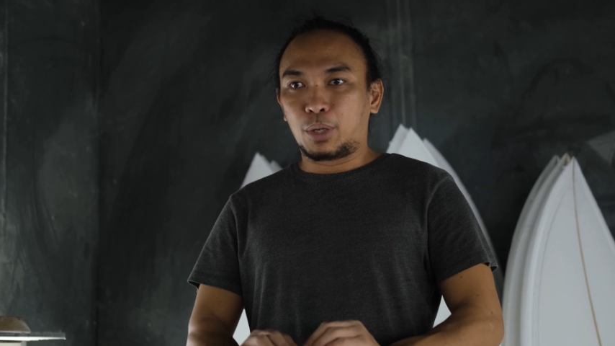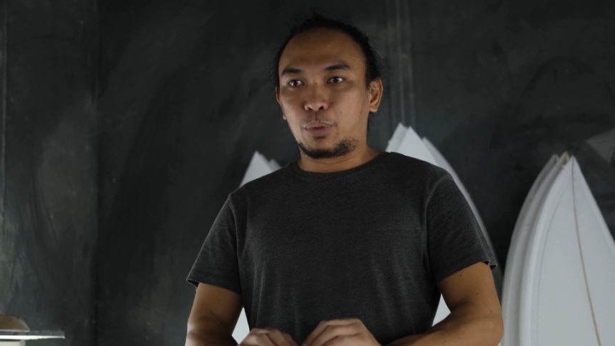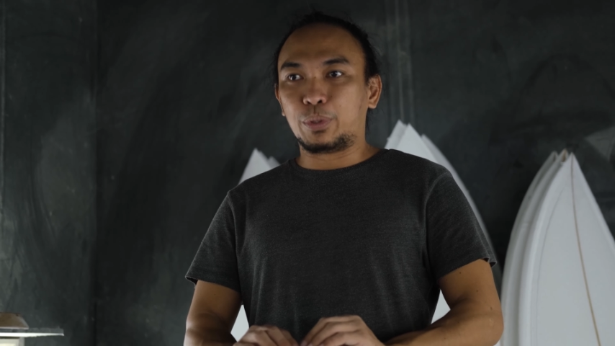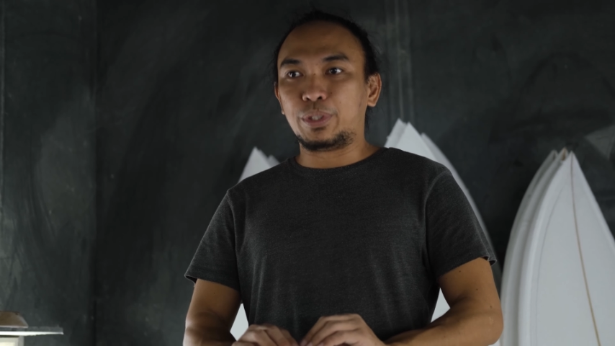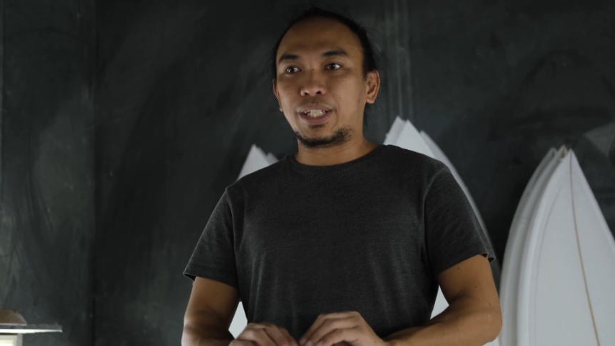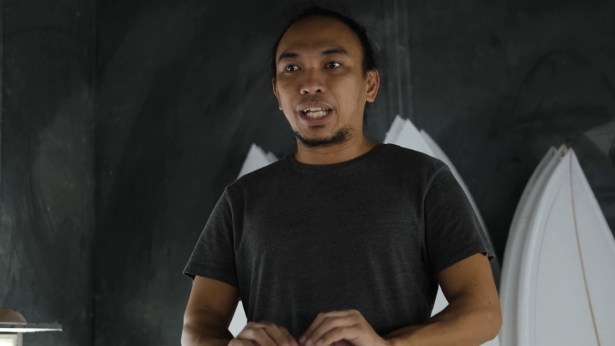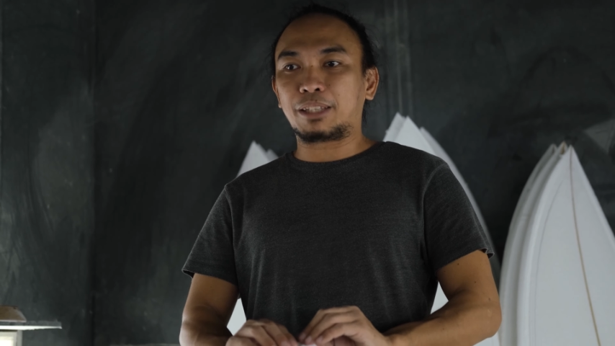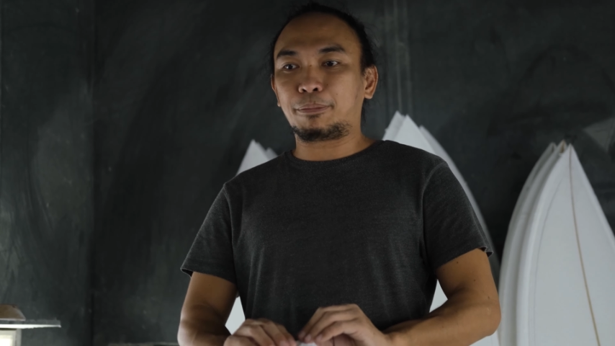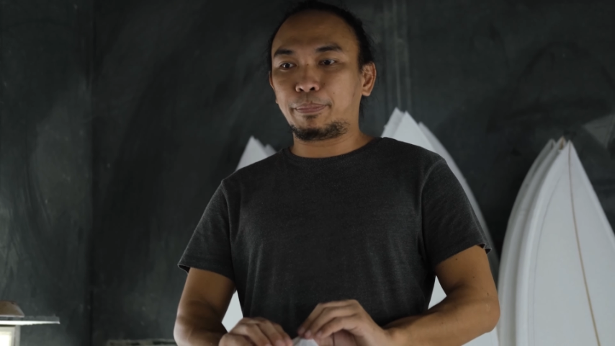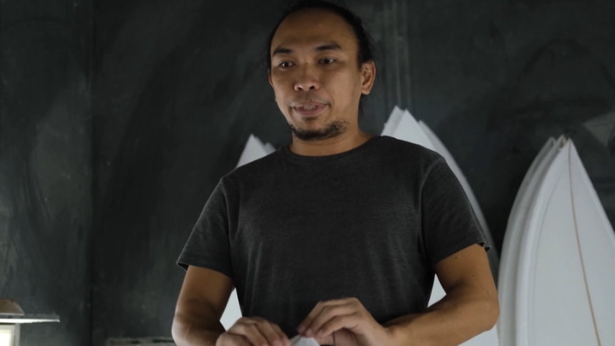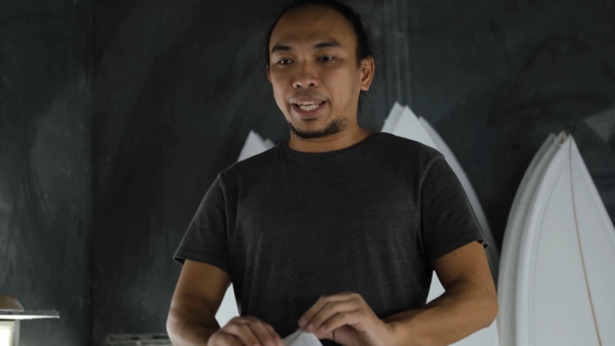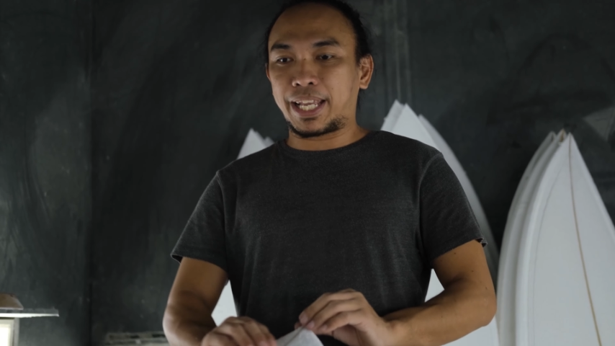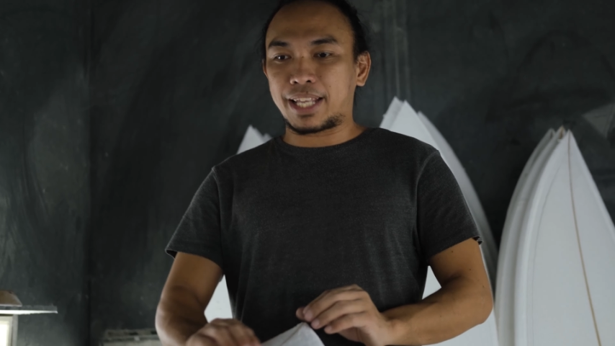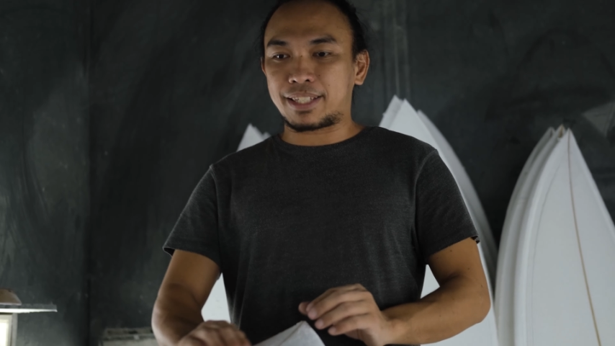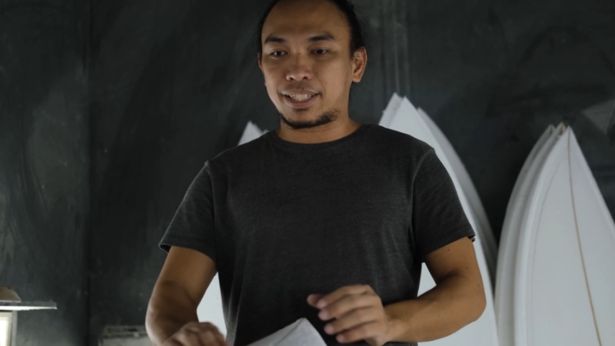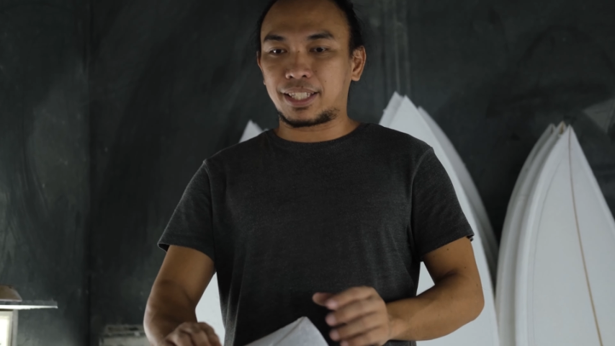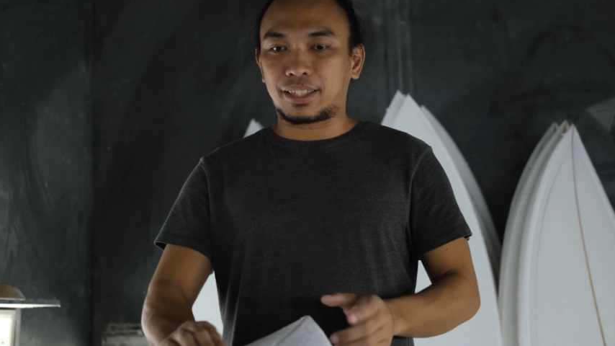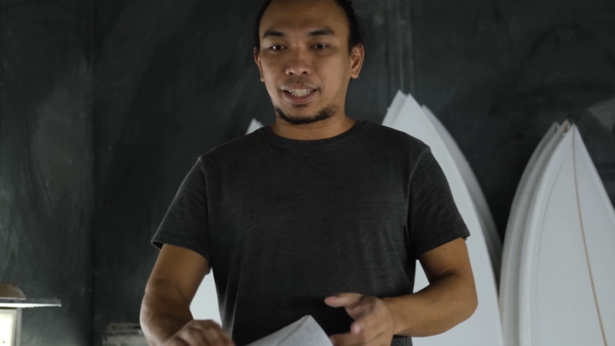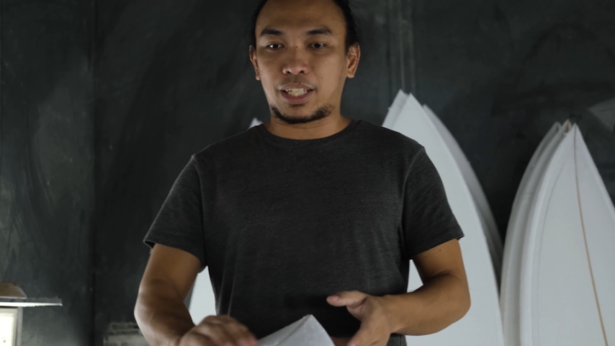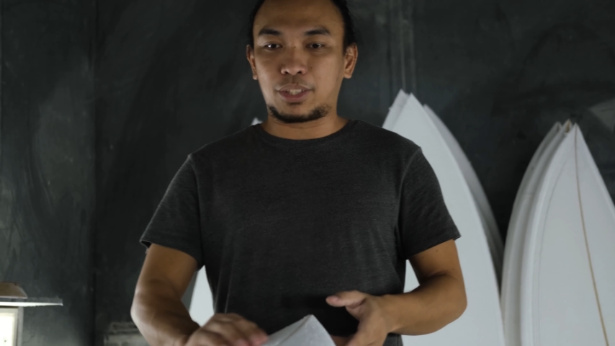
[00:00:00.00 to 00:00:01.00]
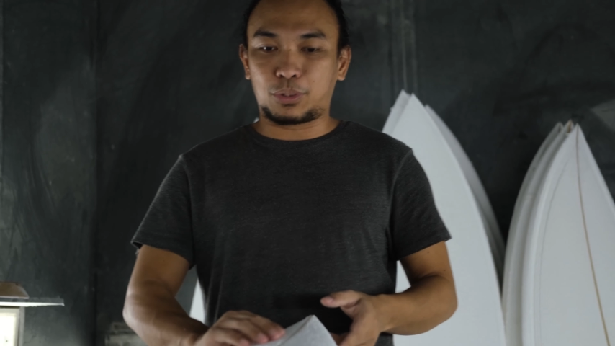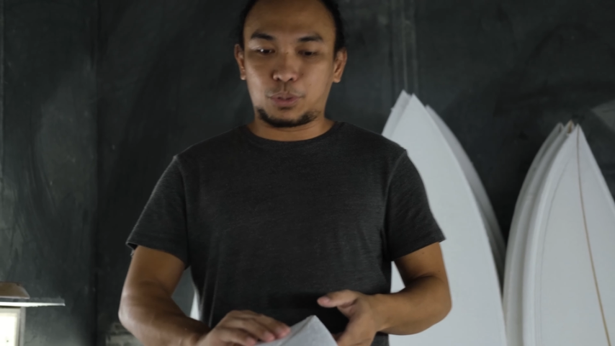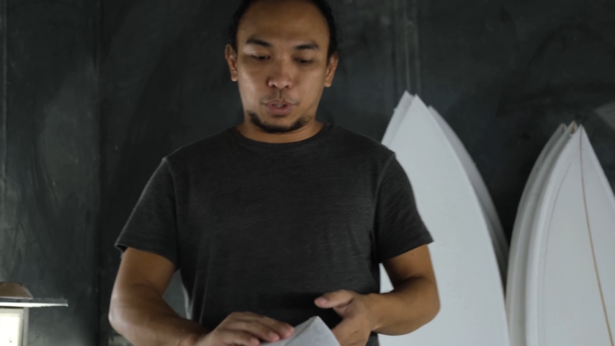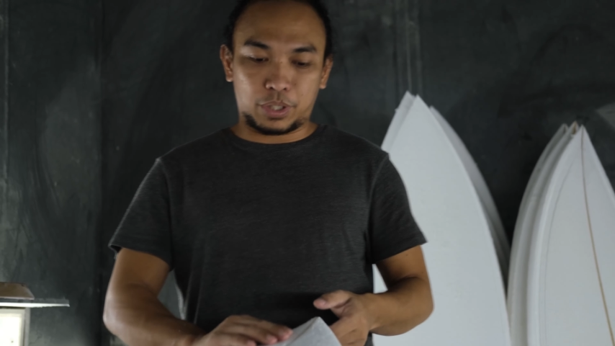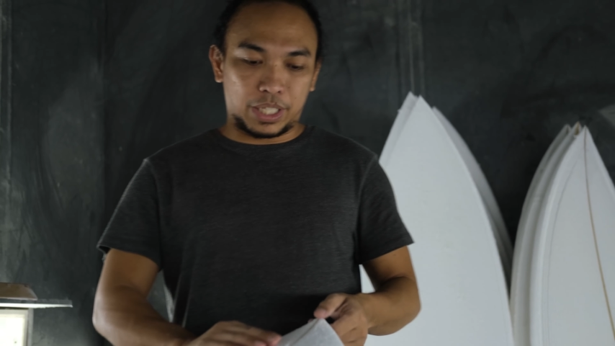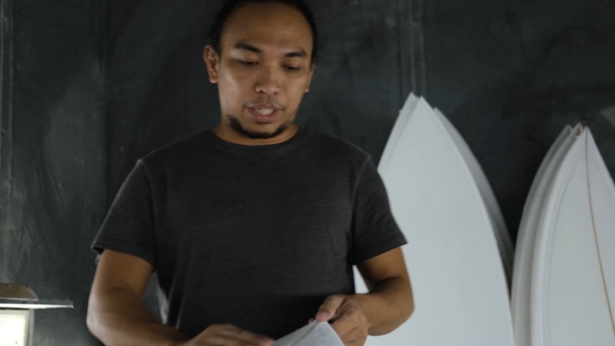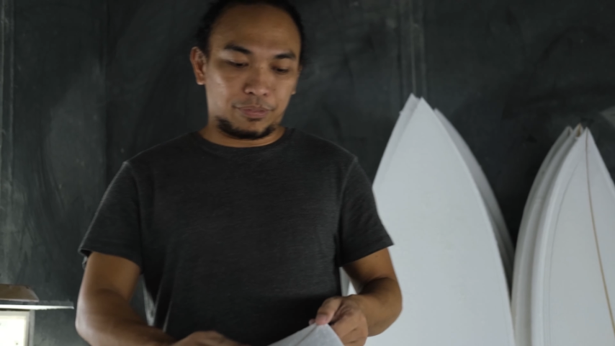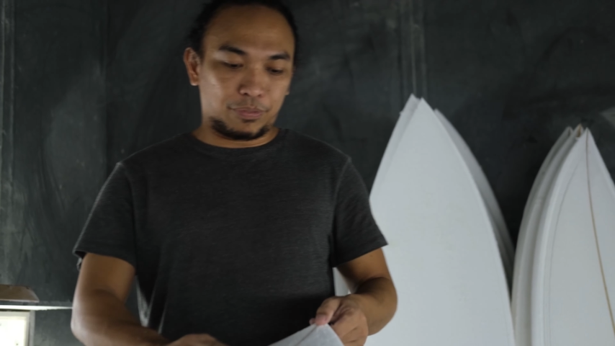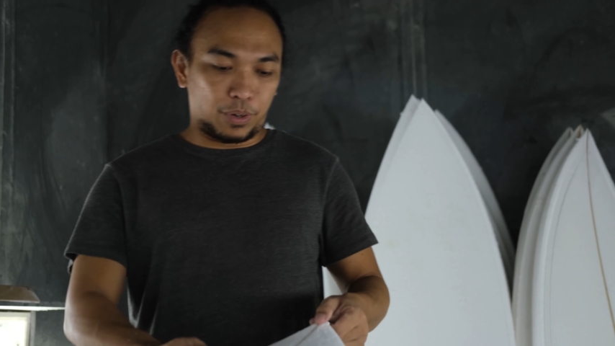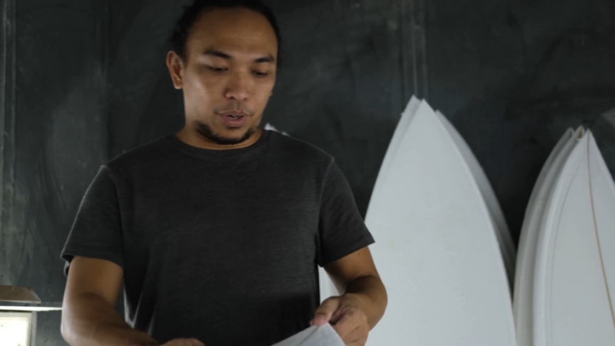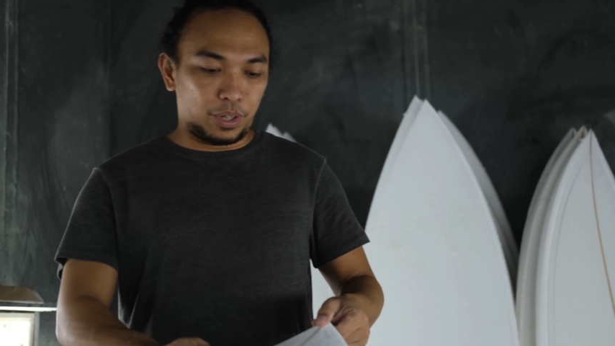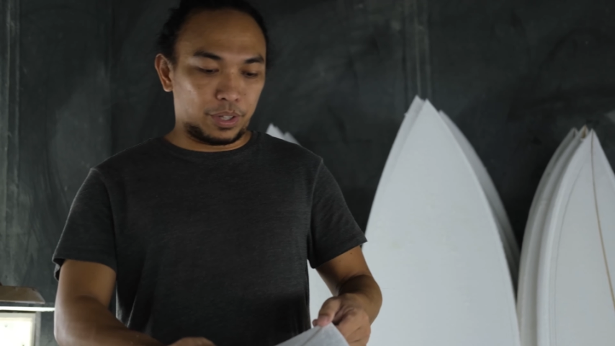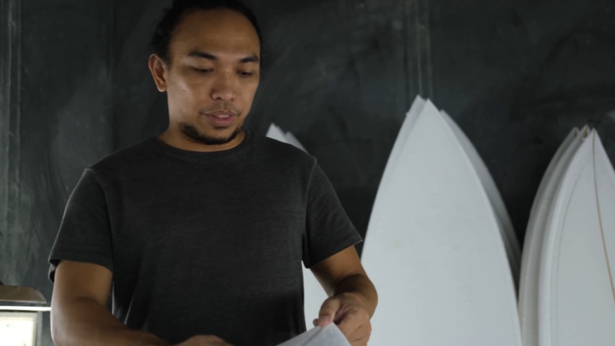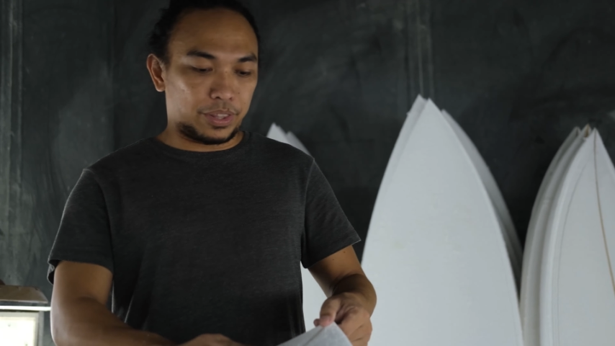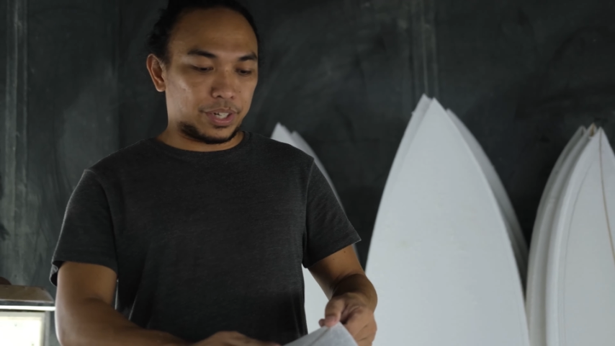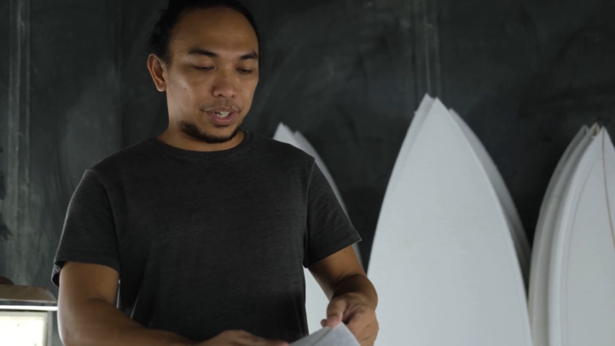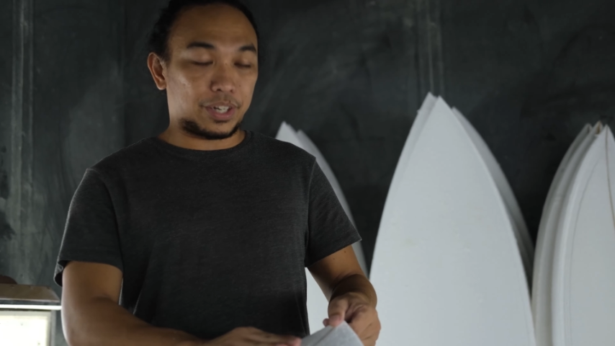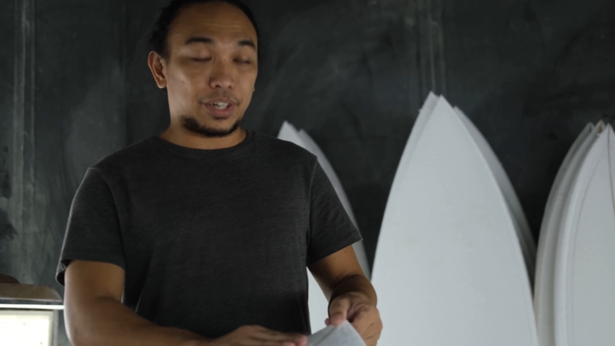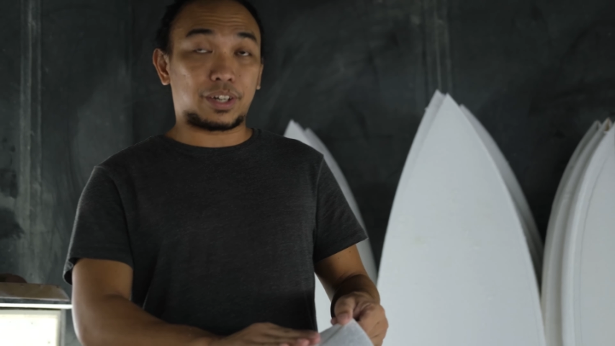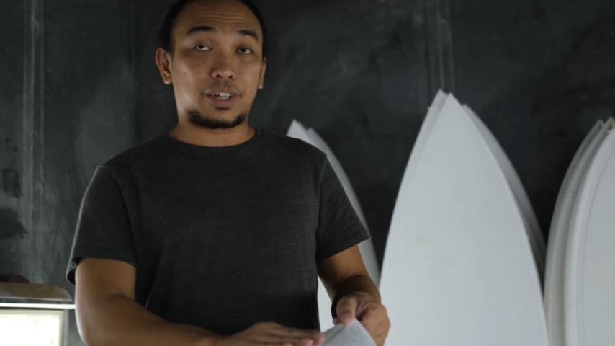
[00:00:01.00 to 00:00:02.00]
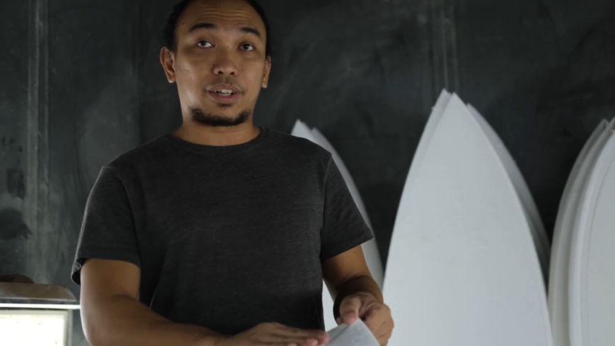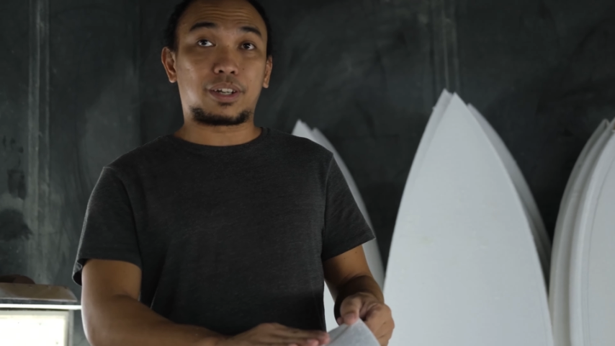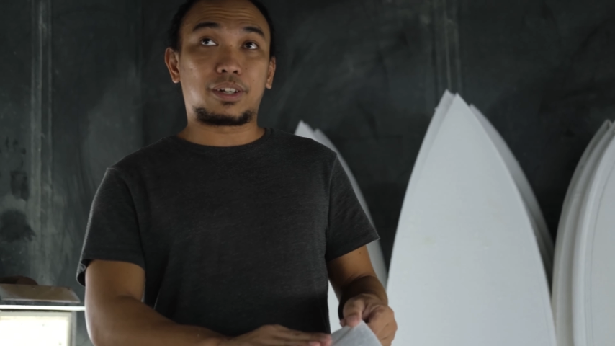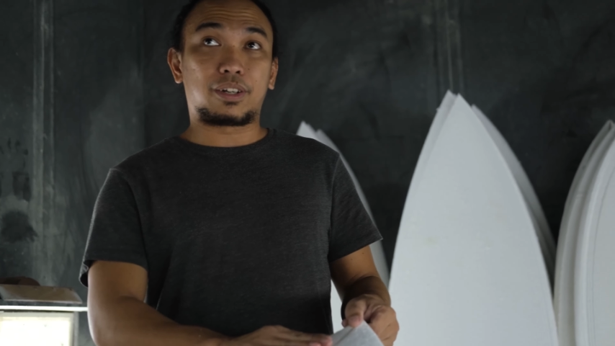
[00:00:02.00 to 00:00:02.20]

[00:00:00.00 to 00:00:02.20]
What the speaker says: would not be hesitant to give all their